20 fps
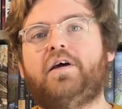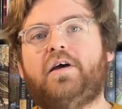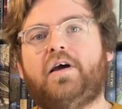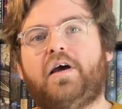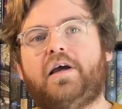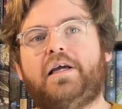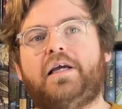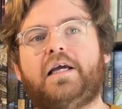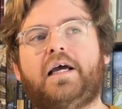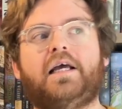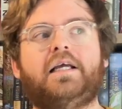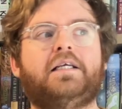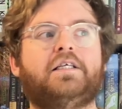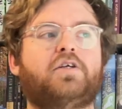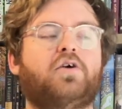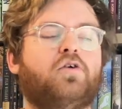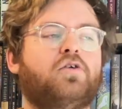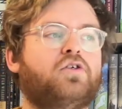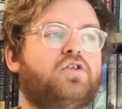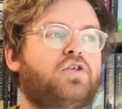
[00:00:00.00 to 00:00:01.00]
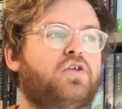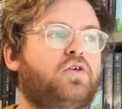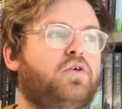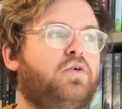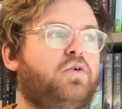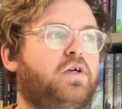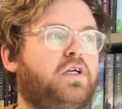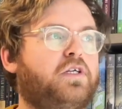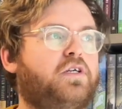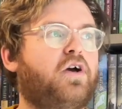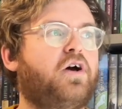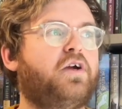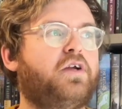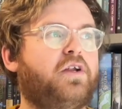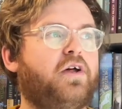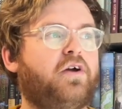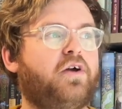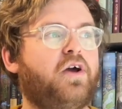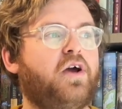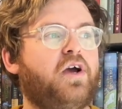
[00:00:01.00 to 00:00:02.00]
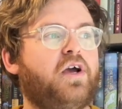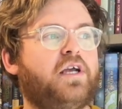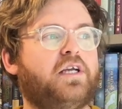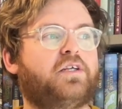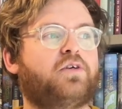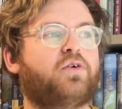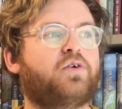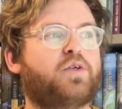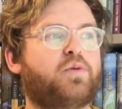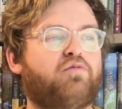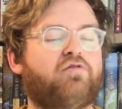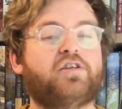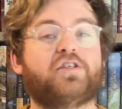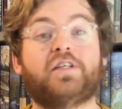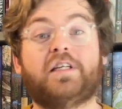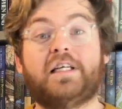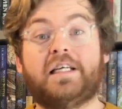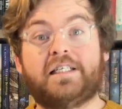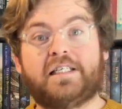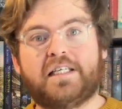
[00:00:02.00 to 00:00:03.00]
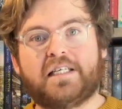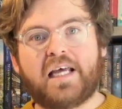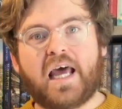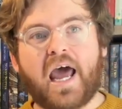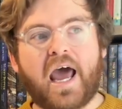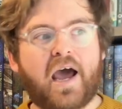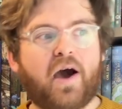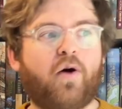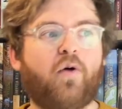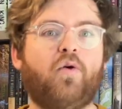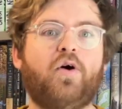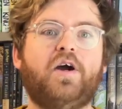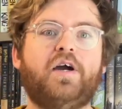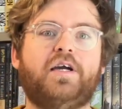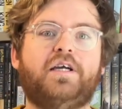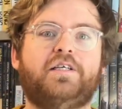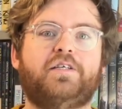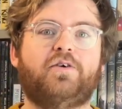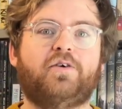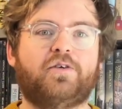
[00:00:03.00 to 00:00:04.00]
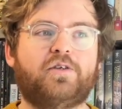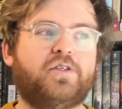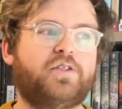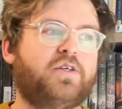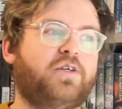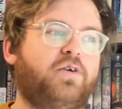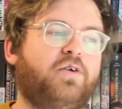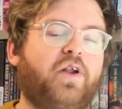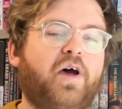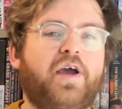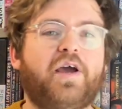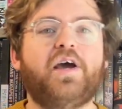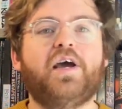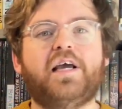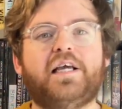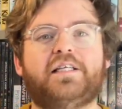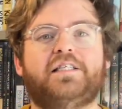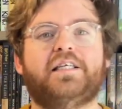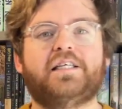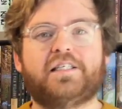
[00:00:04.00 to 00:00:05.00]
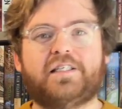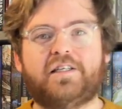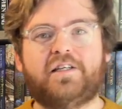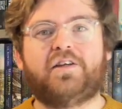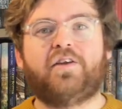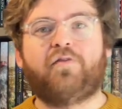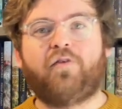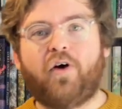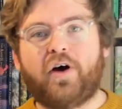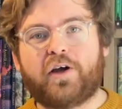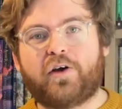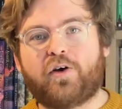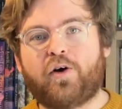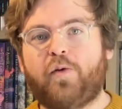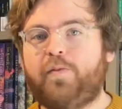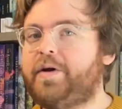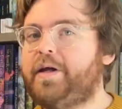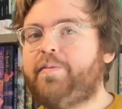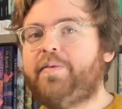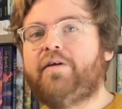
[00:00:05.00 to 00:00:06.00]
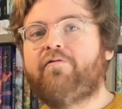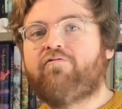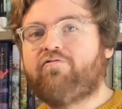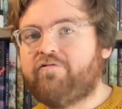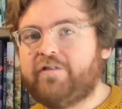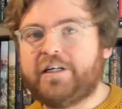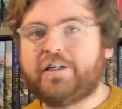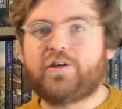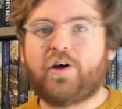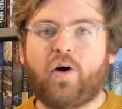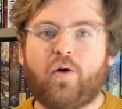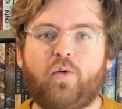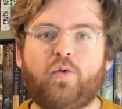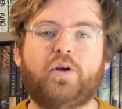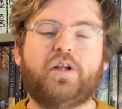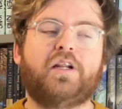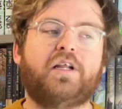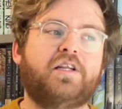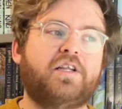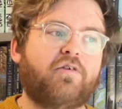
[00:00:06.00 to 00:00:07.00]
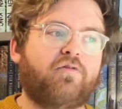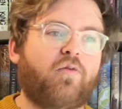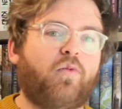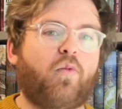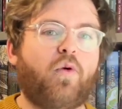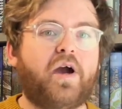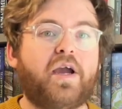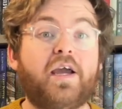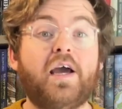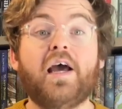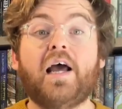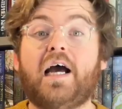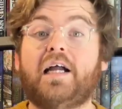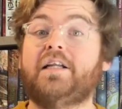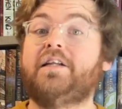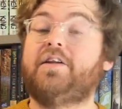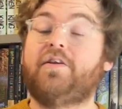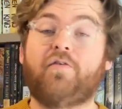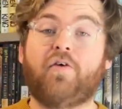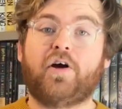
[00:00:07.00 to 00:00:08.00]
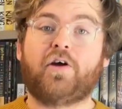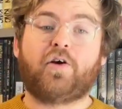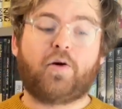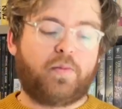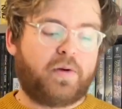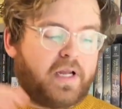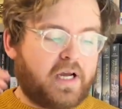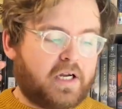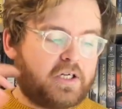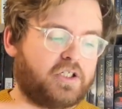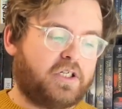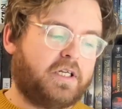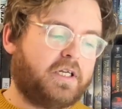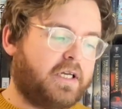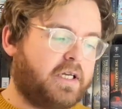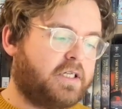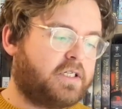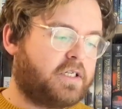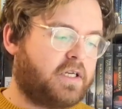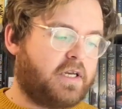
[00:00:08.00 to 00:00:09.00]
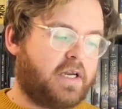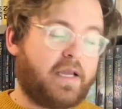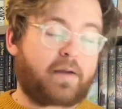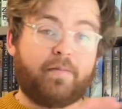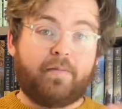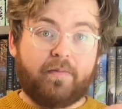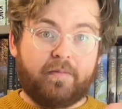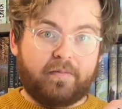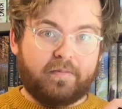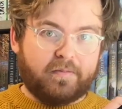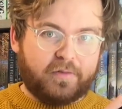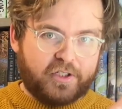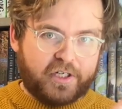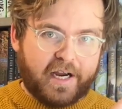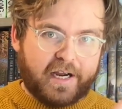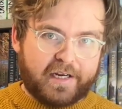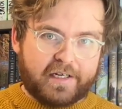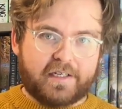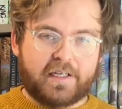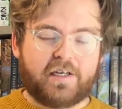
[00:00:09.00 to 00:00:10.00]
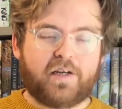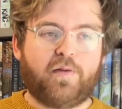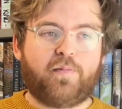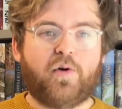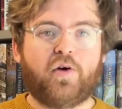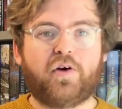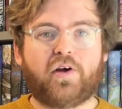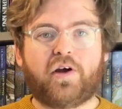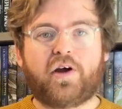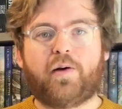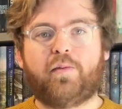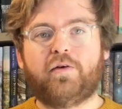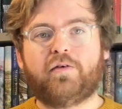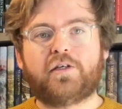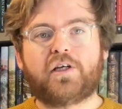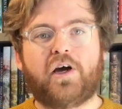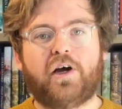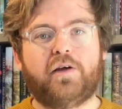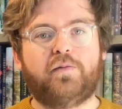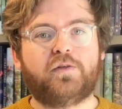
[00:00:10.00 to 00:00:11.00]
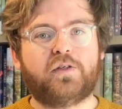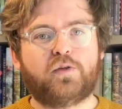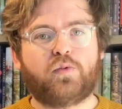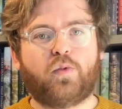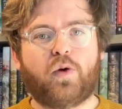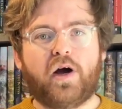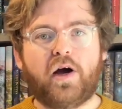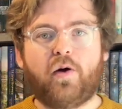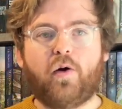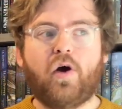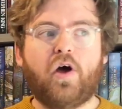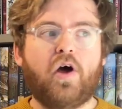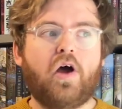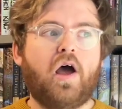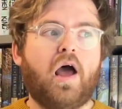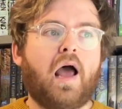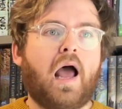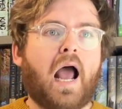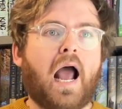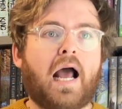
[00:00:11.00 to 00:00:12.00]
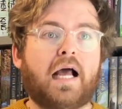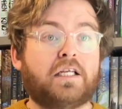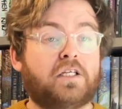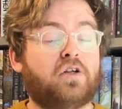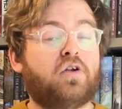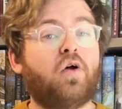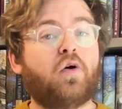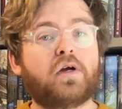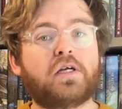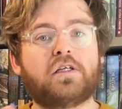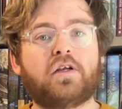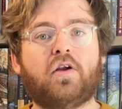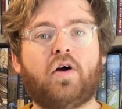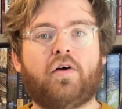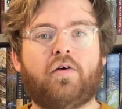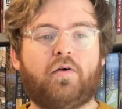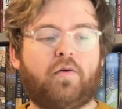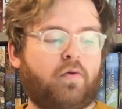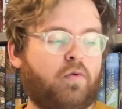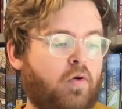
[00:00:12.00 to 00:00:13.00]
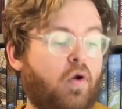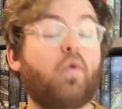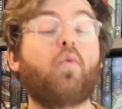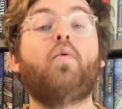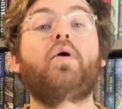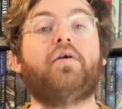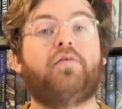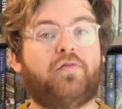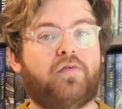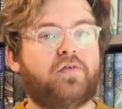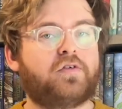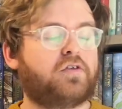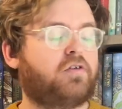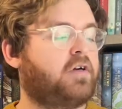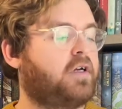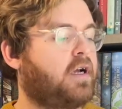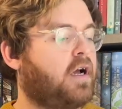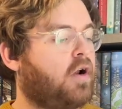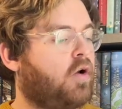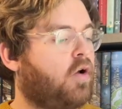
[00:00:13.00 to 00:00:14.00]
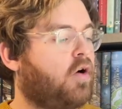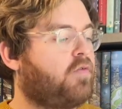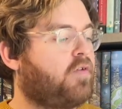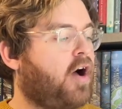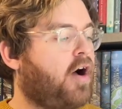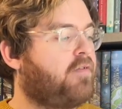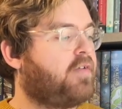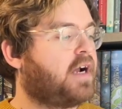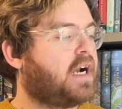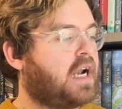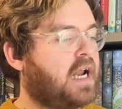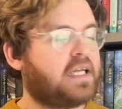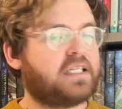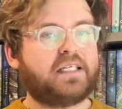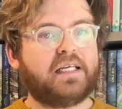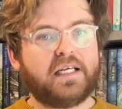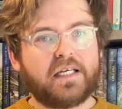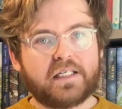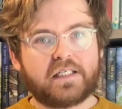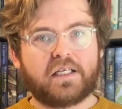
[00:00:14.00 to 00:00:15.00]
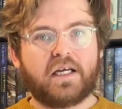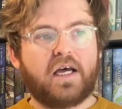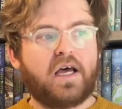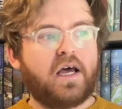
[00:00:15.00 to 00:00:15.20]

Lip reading: he's gone to prison. Is this hell? He's gone to, like, is this the Divine Comedy being retold in a different way? And the Divine Comedy actually is name checked in the book a couple of times as well, along with a lot of other classics.